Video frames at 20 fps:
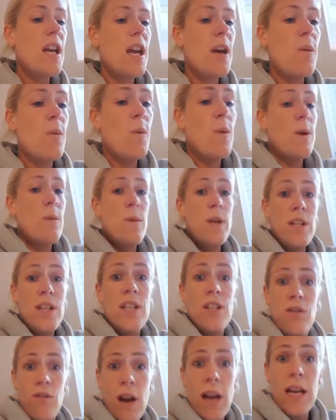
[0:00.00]
which
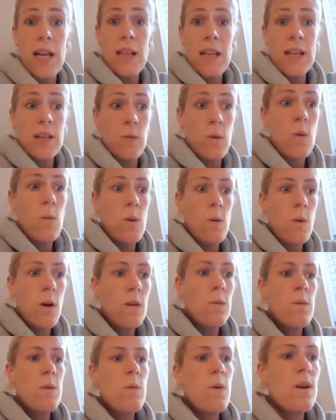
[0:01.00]
is great. That's what we
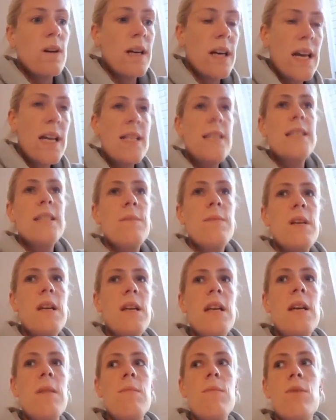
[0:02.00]
want. We want kids to
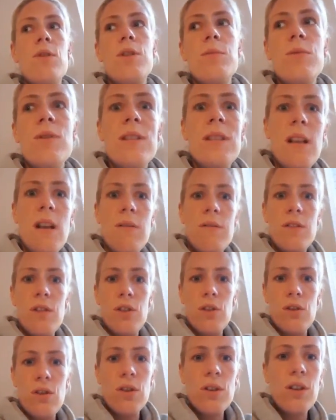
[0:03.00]
be much more
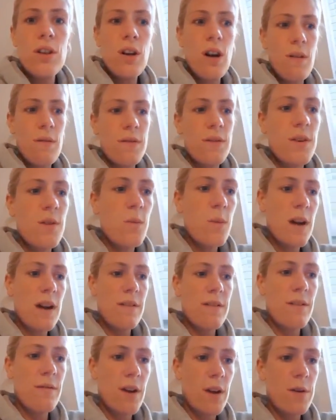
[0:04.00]
self-assured and confident and aware
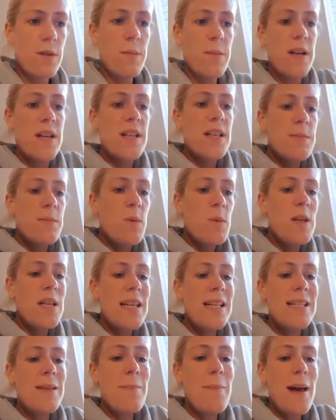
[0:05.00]
of their own opinions, but we
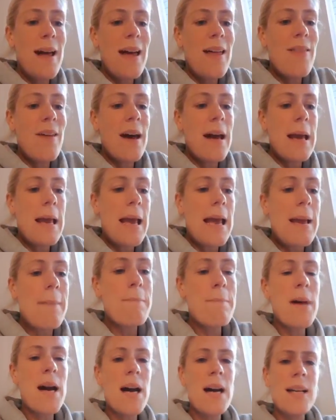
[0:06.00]
need to bear that
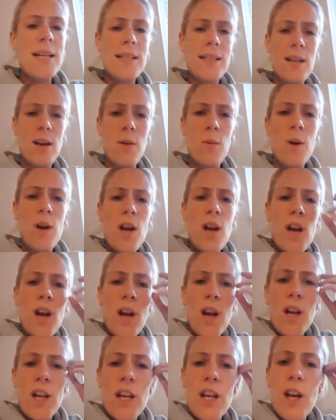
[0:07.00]
in mind. So,
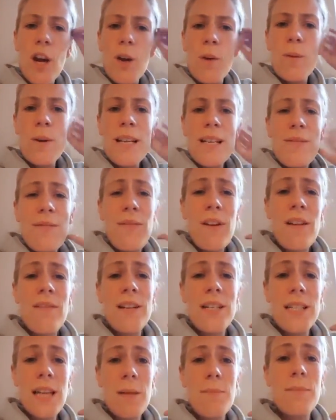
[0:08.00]
it's
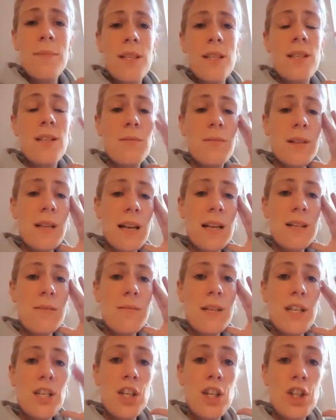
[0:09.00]
very tempting sometimes.
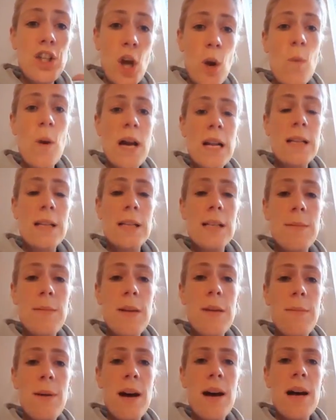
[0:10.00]
We don't answer
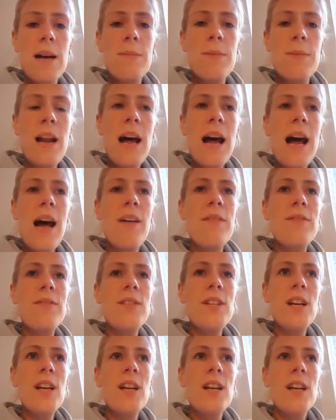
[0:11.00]
me back, but I have
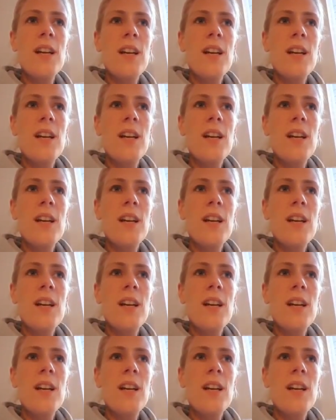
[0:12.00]
to